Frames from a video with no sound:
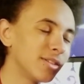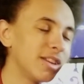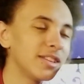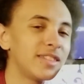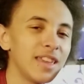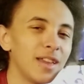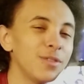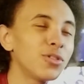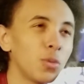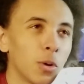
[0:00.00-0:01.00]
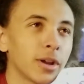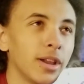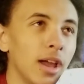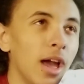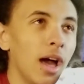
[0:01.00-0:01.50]
it used to
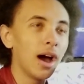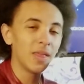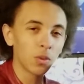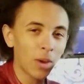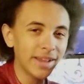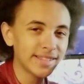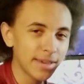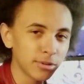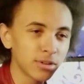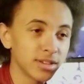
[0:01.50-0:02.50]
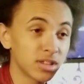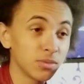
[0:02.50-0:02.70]
work on the white table, because